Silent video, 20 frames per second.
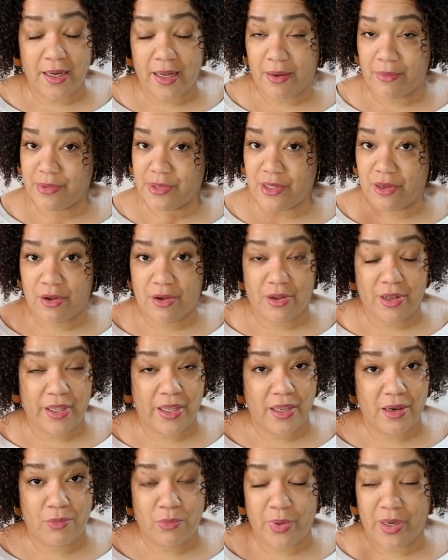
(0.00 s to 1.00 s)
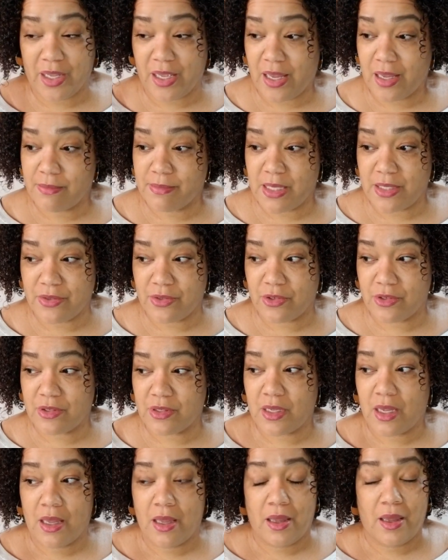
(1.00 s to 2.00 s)
I was all in, went gangbusters.
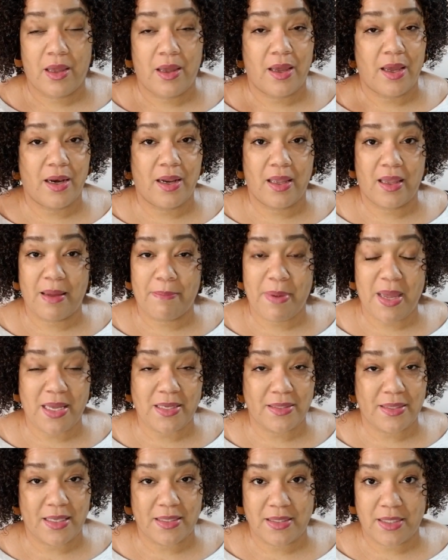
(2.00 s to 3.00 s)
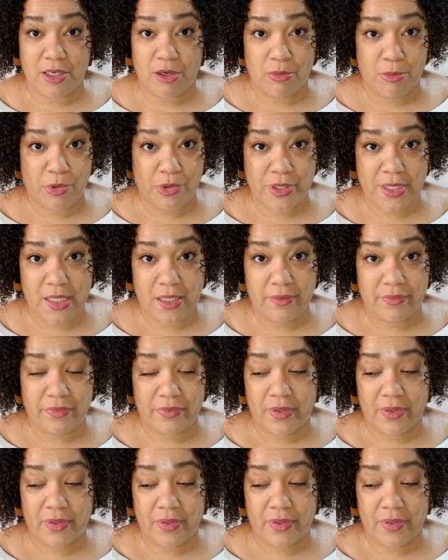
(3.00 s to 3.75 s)
I didn't get past that center motif.